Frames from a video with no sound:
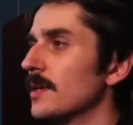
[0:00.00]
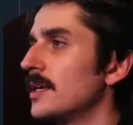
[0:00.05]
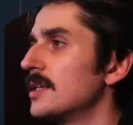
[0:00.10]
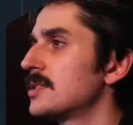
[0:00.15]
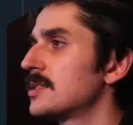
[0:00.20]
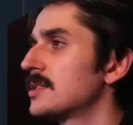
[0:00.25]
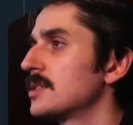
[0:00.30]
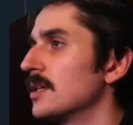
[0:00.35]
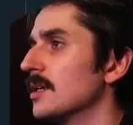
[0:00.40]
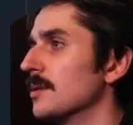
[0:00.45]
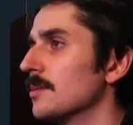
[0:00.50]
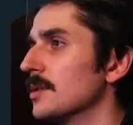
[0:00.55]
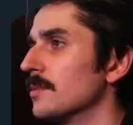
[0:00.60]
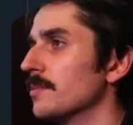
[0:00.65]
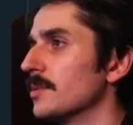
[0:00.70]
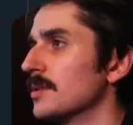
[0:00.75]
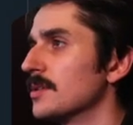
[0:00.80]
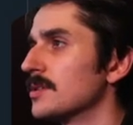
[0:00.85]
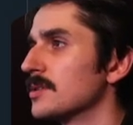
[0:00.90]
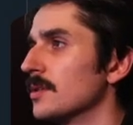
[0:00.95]
I'm going to bring this
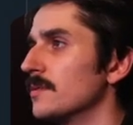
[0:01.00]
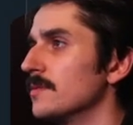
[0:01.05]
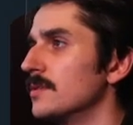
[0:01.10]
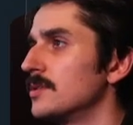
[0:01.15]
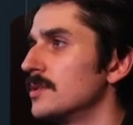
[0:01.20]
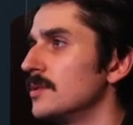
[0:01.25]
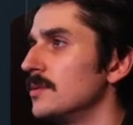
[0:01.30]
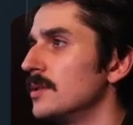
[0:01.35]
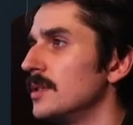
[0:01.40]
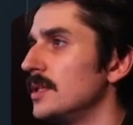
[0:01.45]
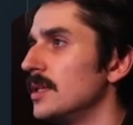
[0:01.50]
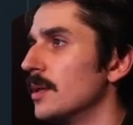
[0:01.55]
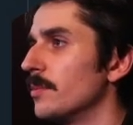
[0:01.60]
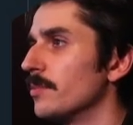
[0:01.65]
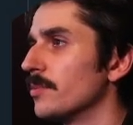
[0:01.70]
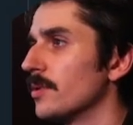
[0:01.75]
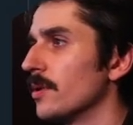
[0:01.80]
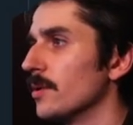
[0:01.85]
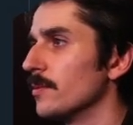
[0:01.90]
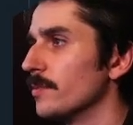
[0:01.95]
over to the
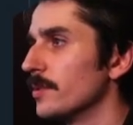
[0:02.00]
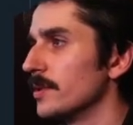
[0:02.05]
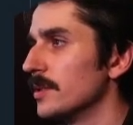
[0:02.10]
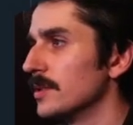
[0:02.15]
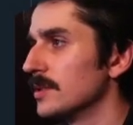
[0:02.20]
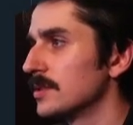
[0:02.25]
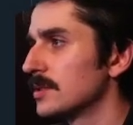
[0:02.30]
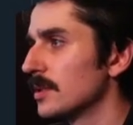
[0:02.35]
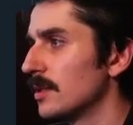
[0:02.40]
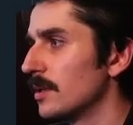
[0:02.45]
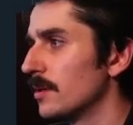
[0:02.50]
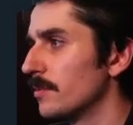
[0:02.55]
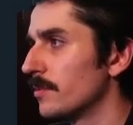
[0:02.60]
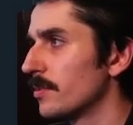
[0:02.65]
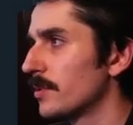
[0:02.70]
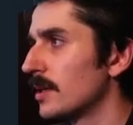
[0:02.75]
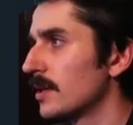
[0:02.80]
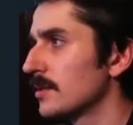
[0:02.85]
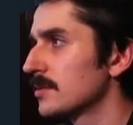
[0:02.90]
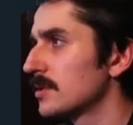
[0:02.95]
appropriate browser
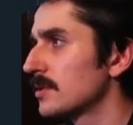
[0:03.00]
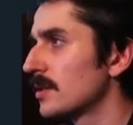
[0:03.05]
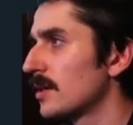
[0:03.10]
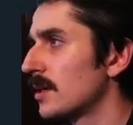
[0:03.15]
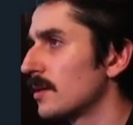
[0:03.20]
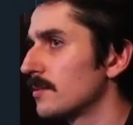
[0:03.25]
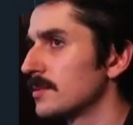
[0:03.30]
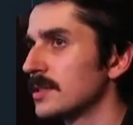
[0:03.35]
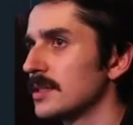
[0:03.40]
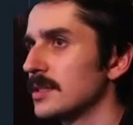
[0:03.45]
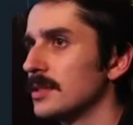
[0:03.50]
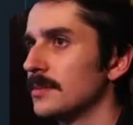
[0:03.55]
that I was in.